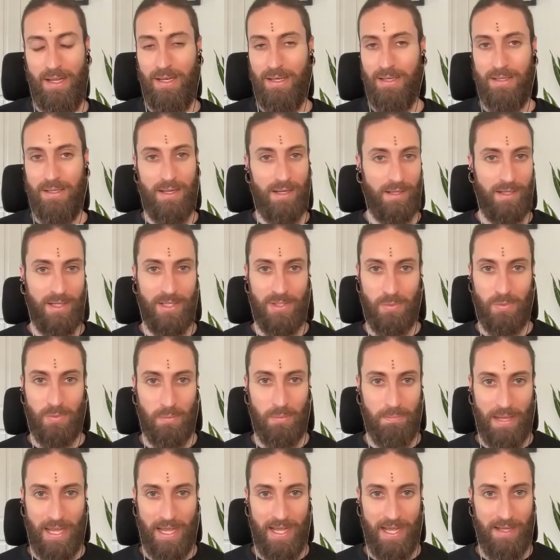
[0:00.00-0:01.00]
Not because we're
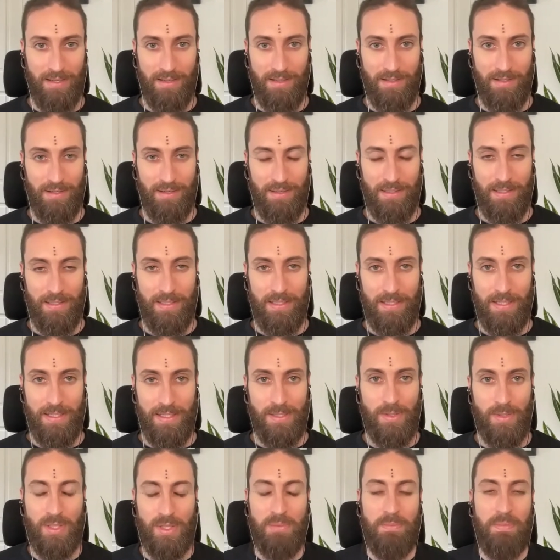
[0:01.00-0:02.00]
bad,
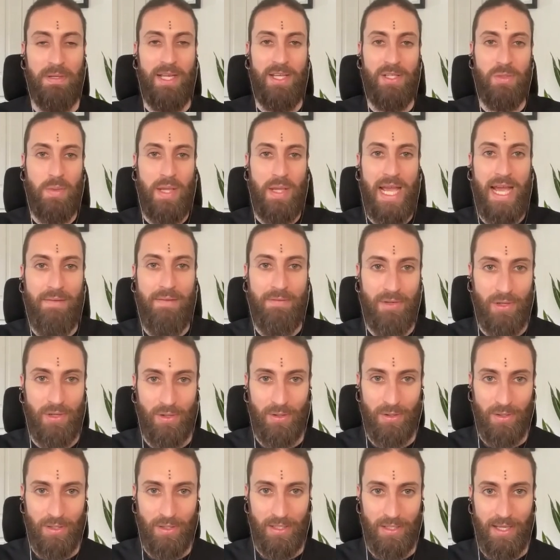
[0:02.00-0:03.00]
just because we haven't
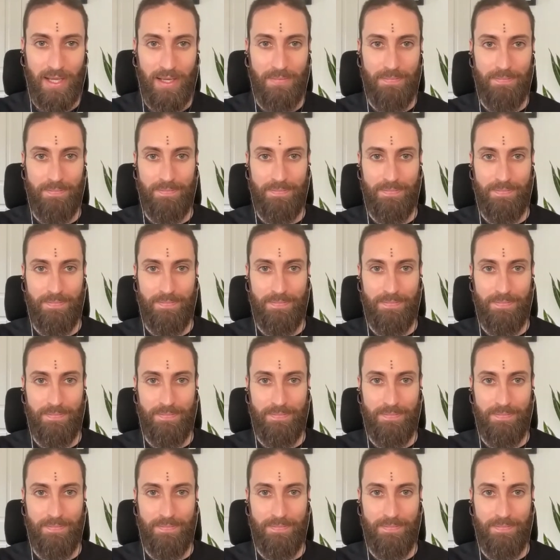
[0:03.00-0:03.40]
heard it yet.